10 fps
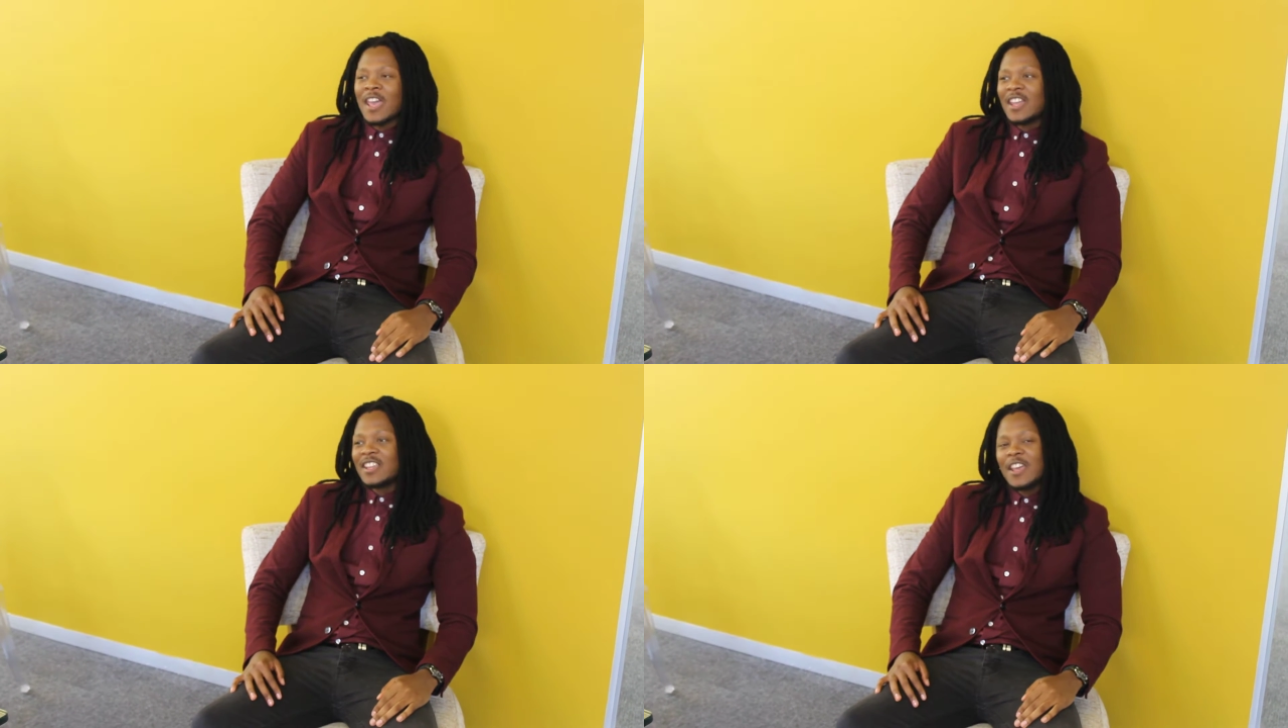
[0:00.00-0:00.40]

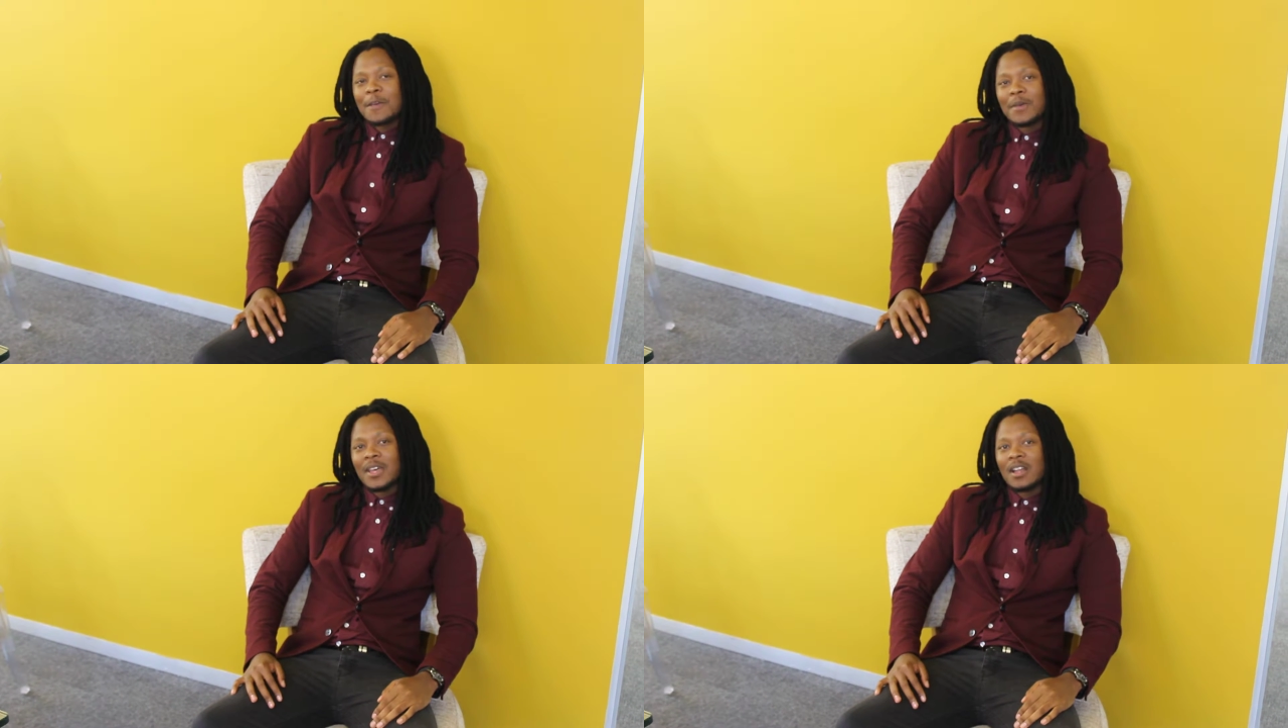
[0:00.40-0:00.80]
And
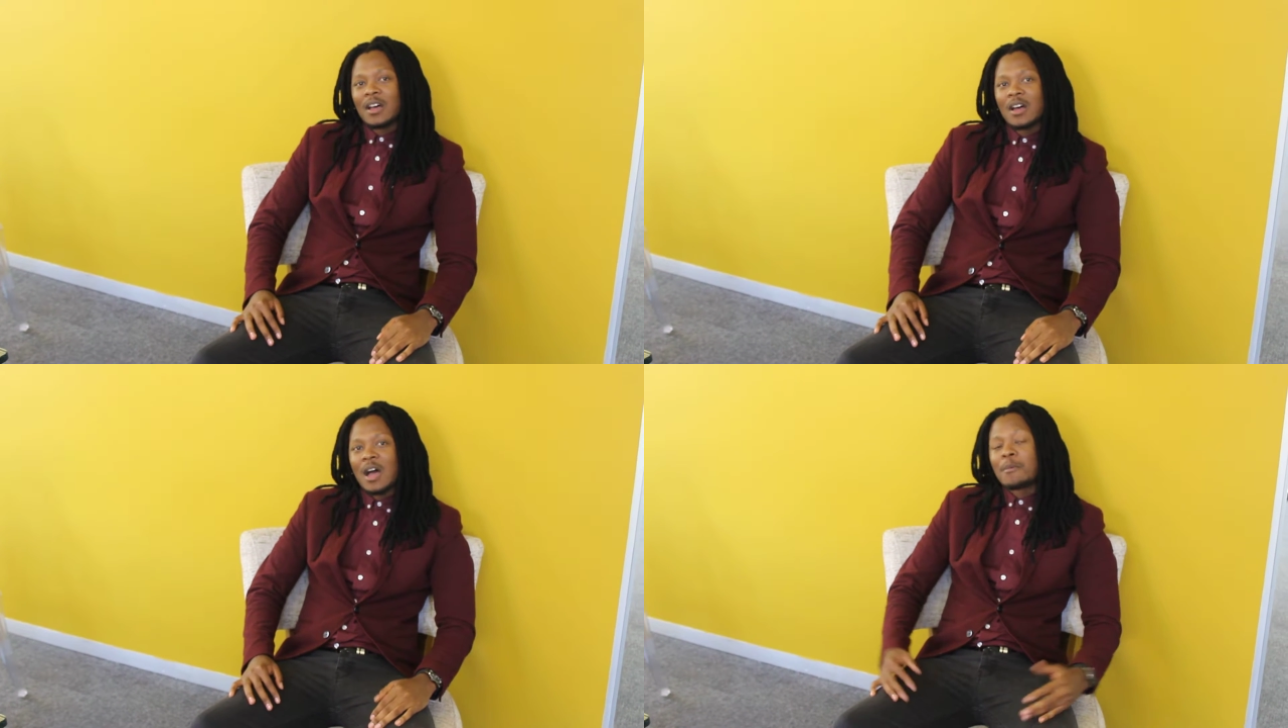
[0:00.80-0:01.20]
yeah, man,
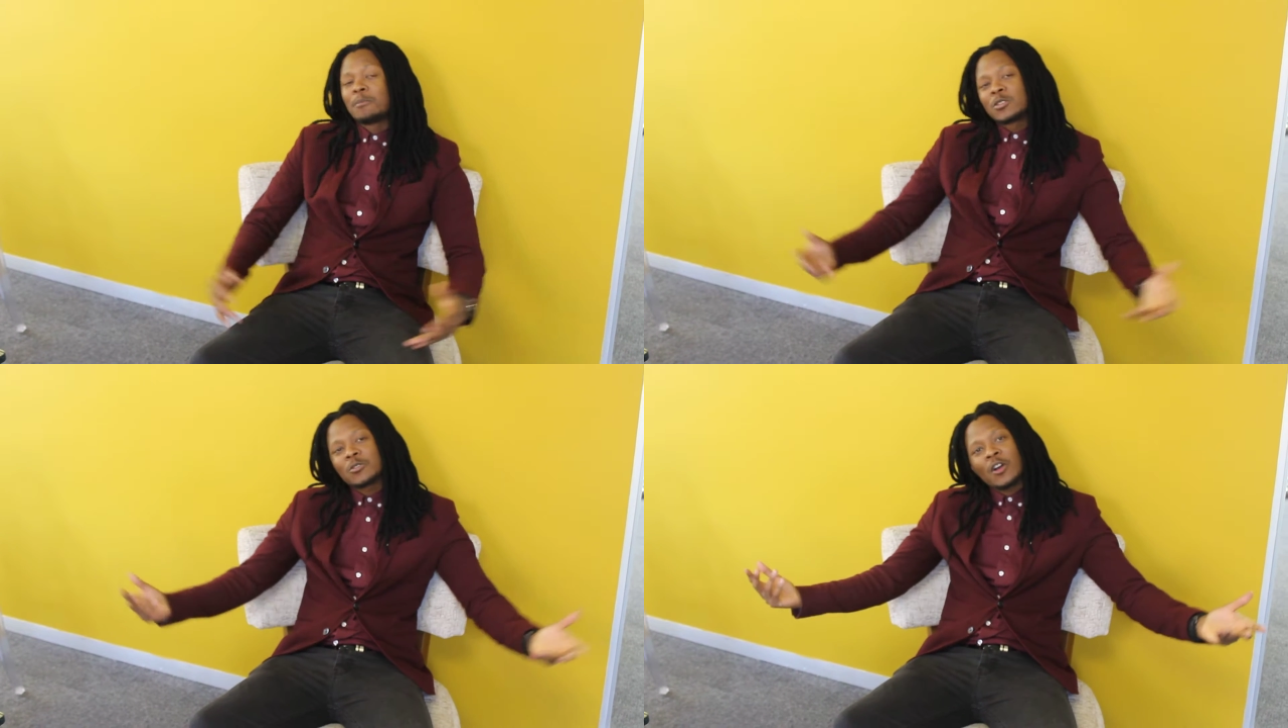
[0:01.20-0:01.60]
I'm
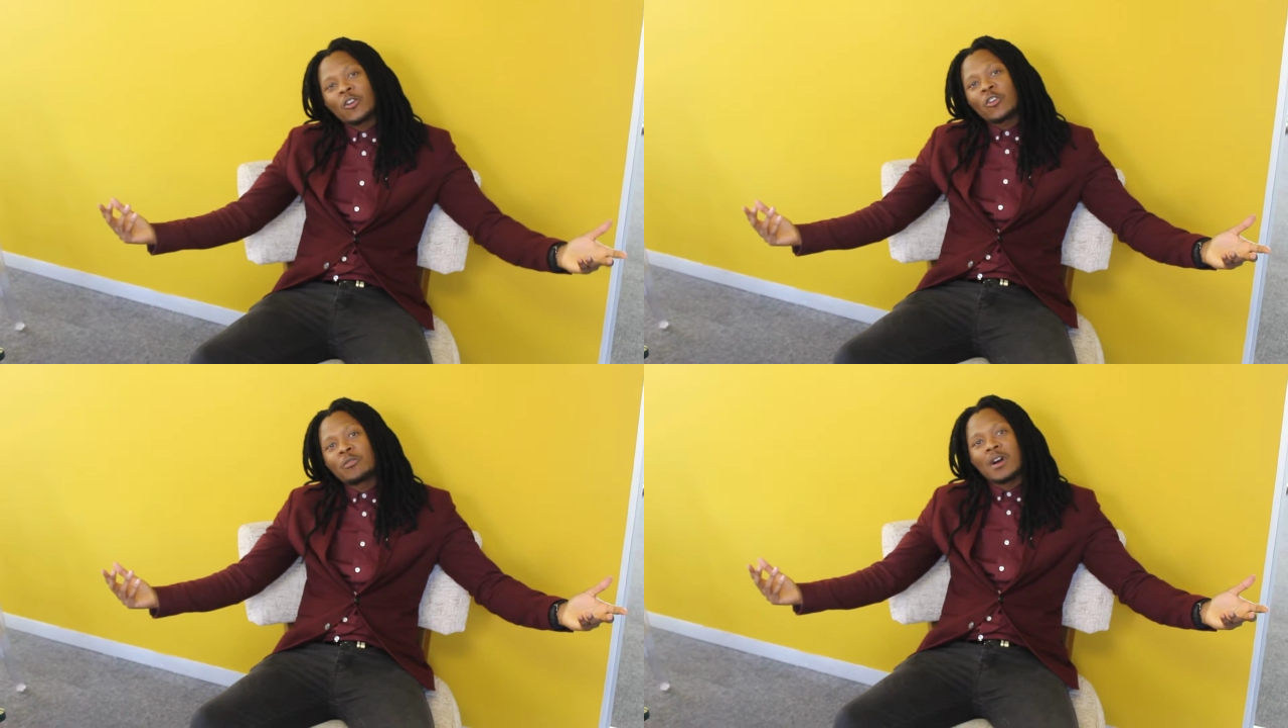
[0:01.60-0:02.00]
a
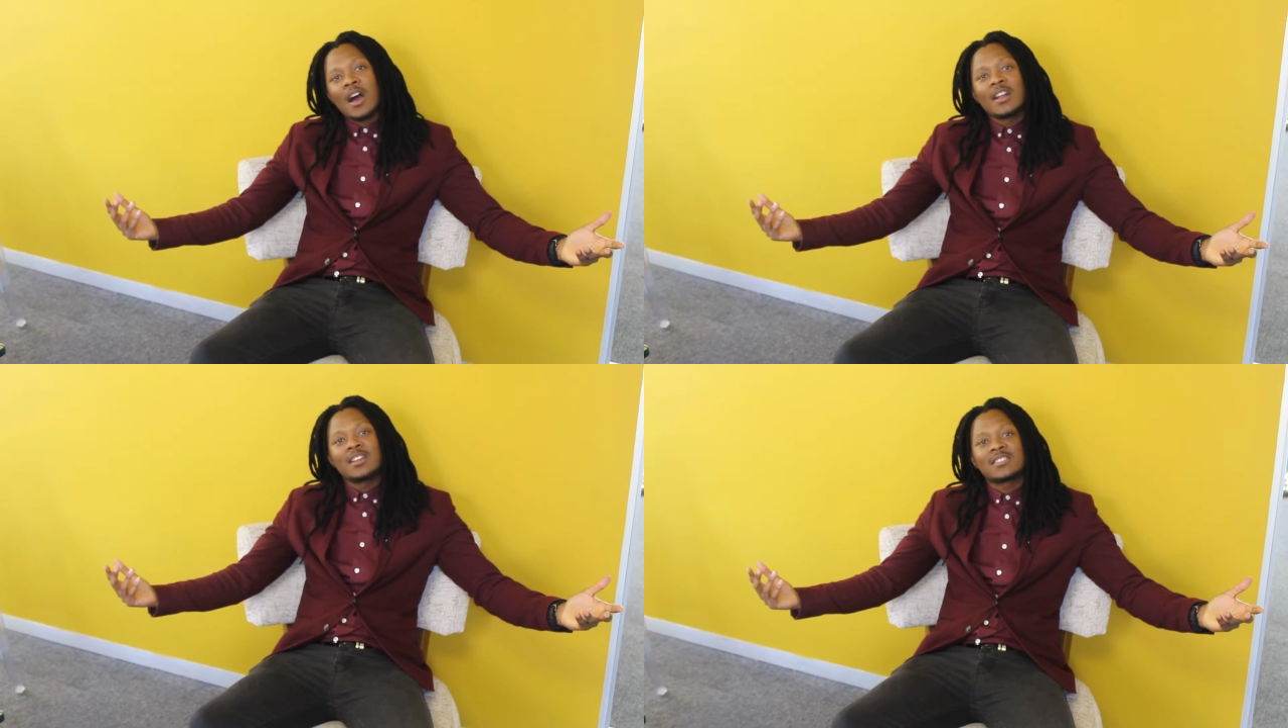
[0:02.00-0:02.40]
Motswako
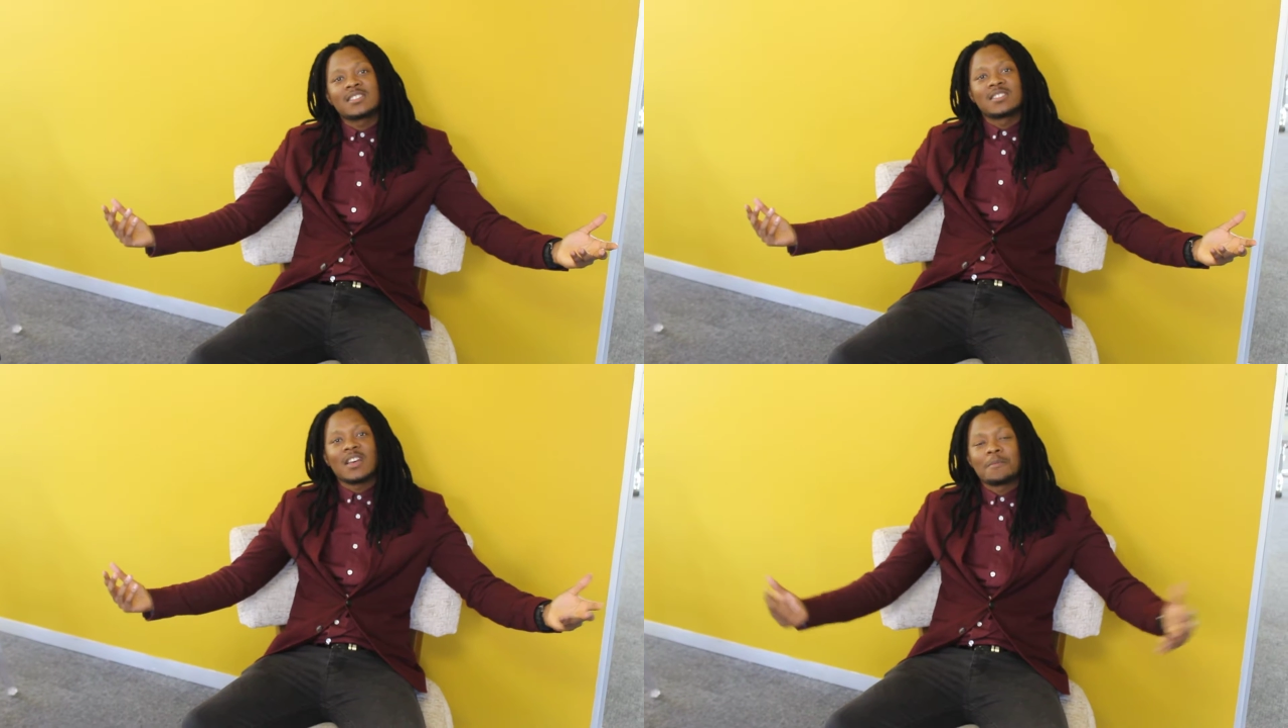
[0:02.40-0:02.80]

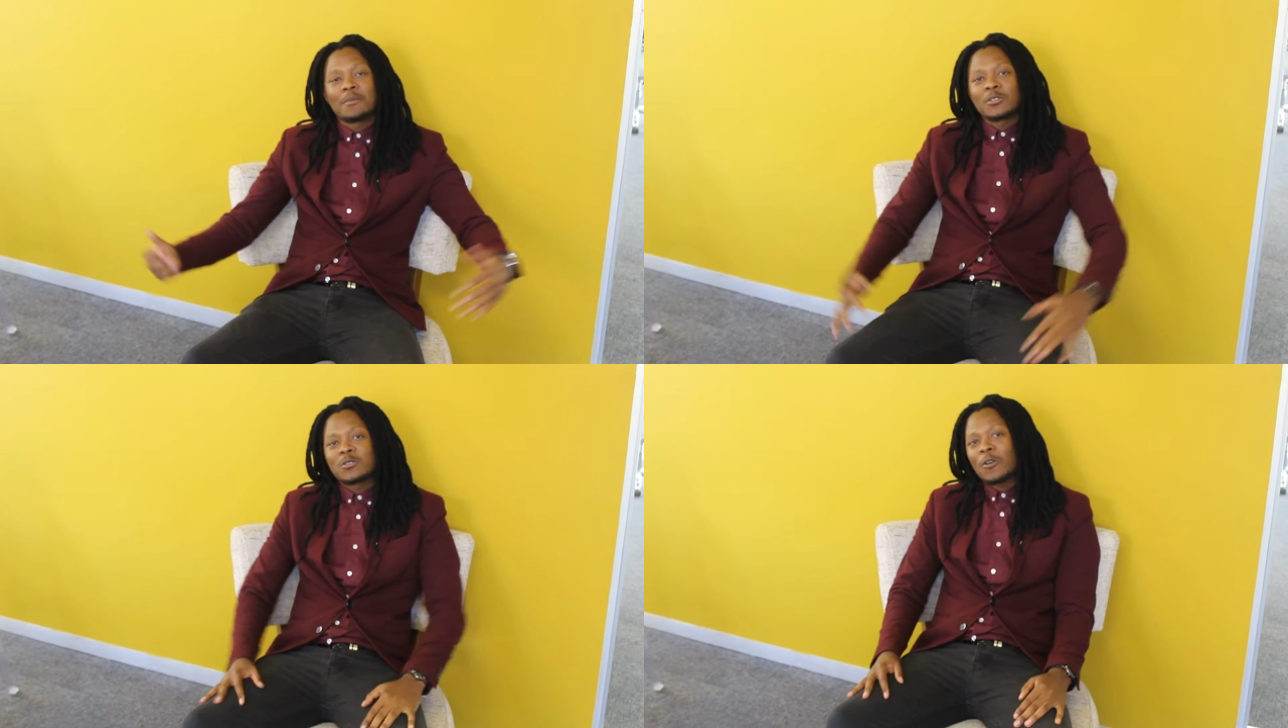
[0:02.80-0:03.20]
artist, I'm
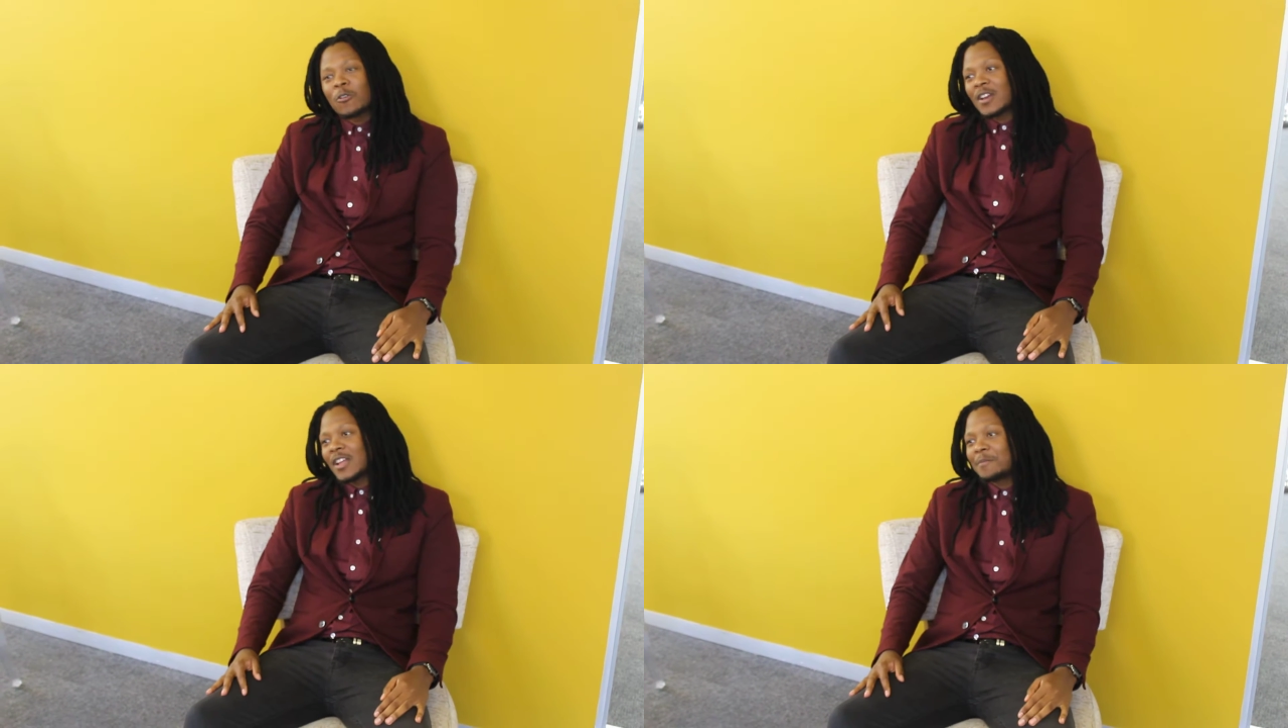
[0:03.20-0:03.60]
a
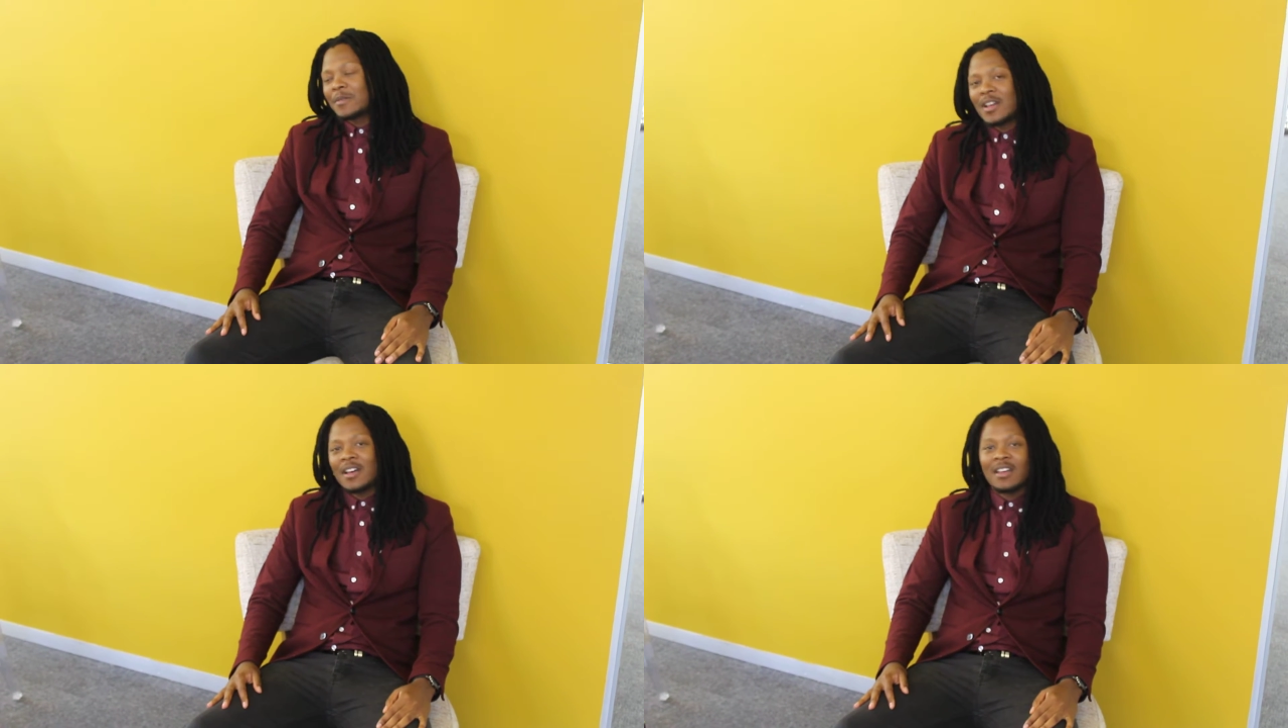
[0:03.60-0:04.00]
Motswako
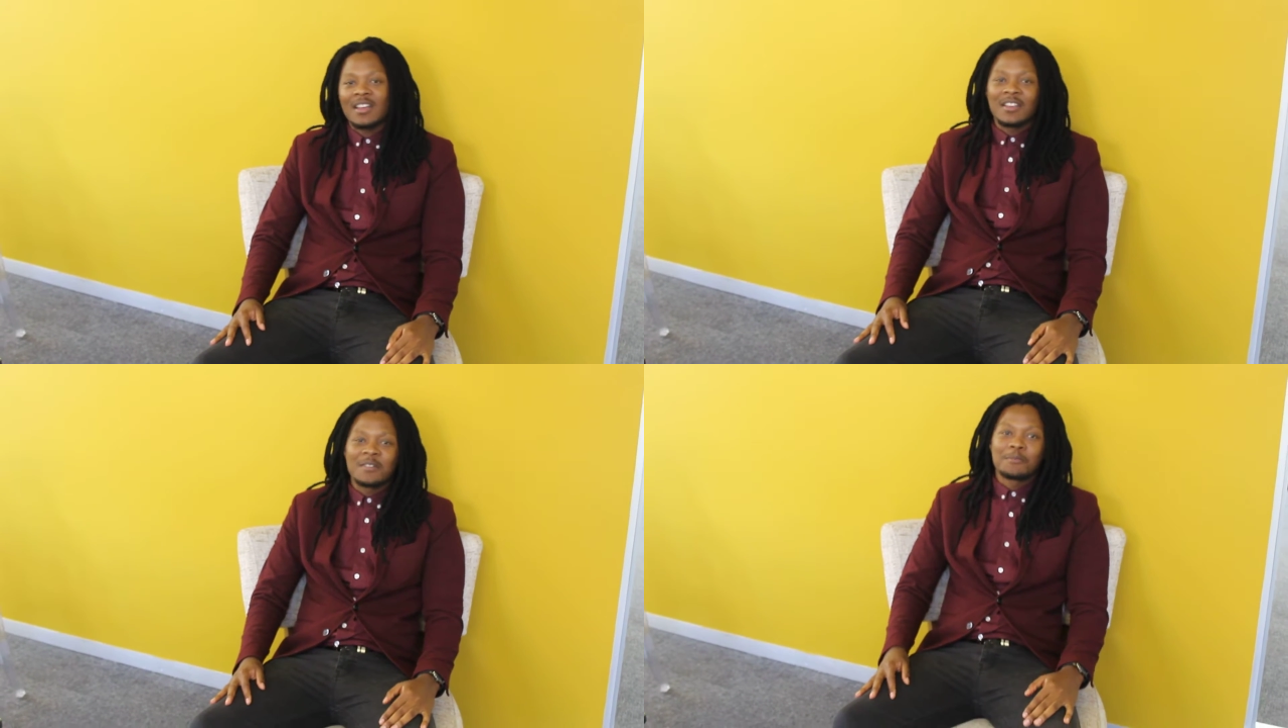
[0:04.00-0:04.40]
rapper,